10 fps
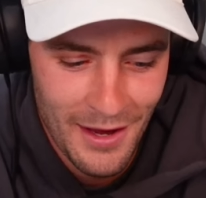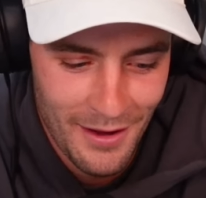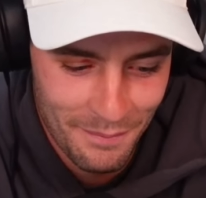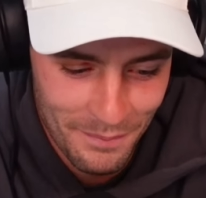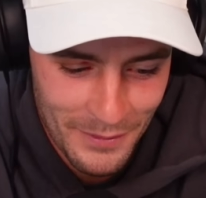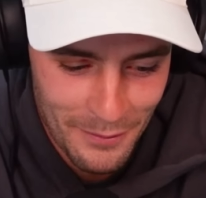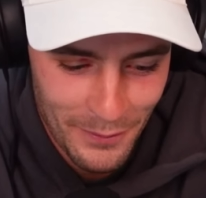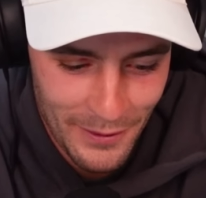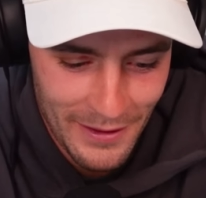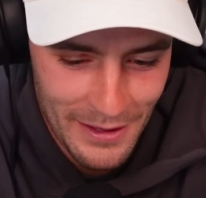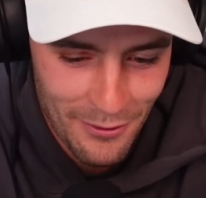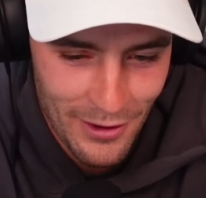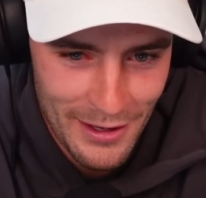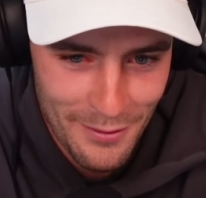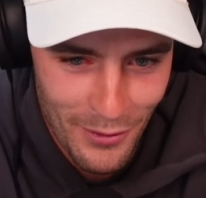Yeah. Completely
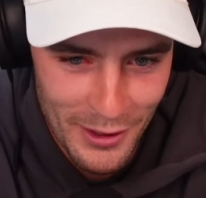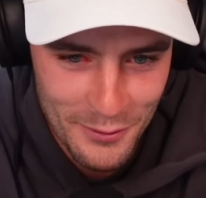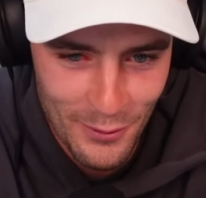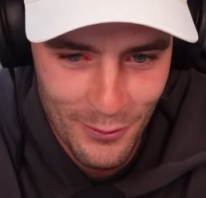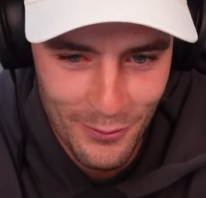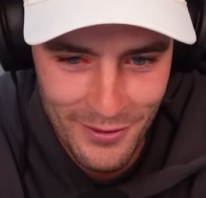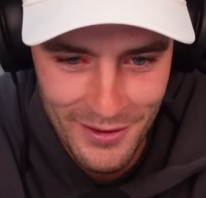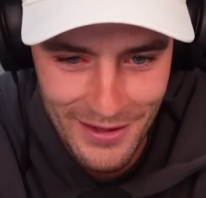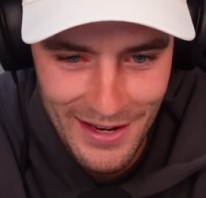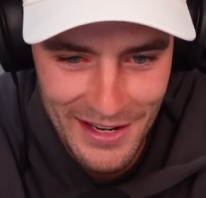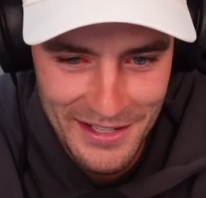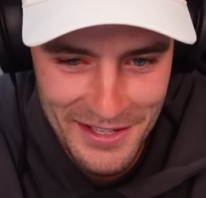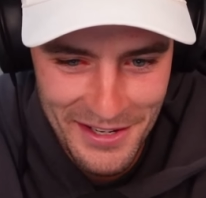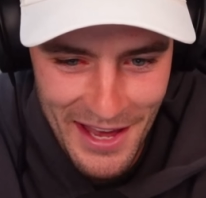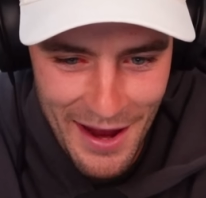agree. You might as well get
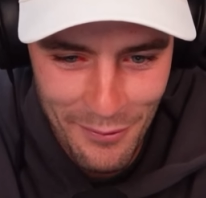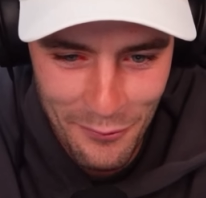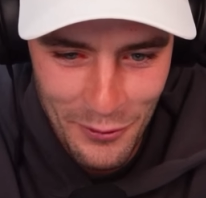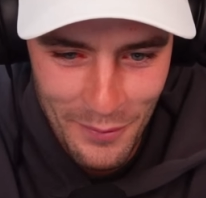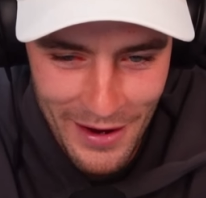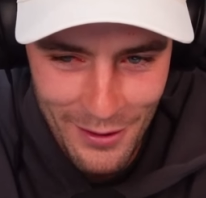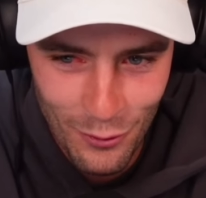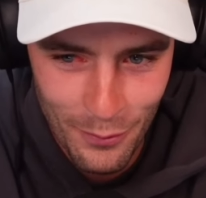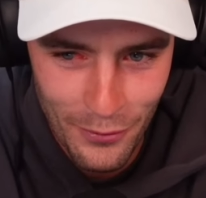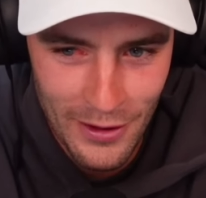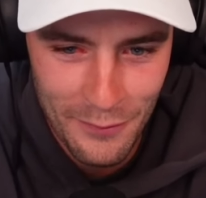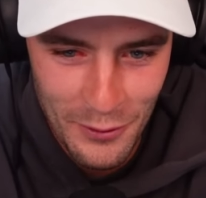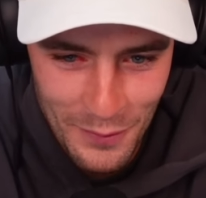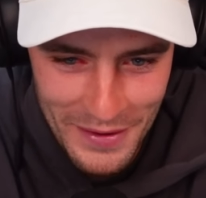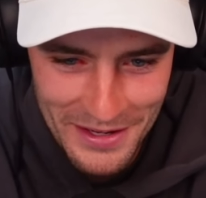into your game review, mate, or
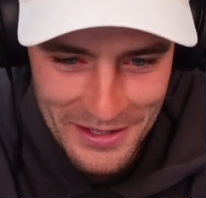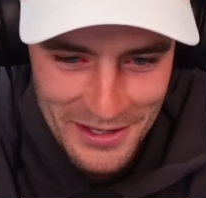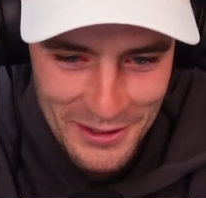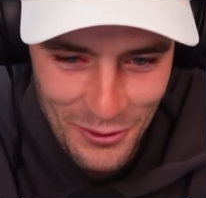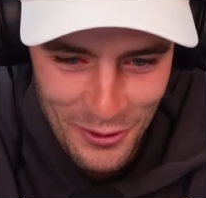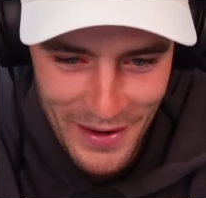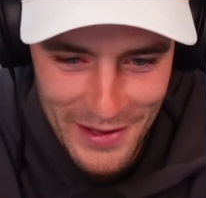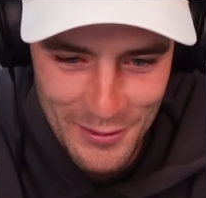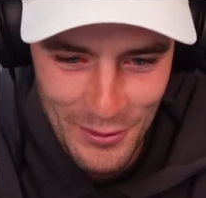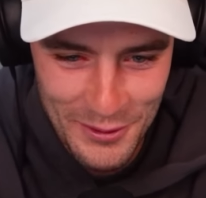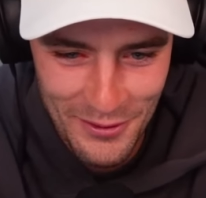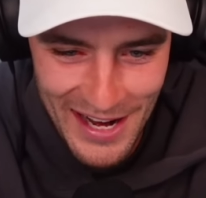preview, because you're talking about the Swans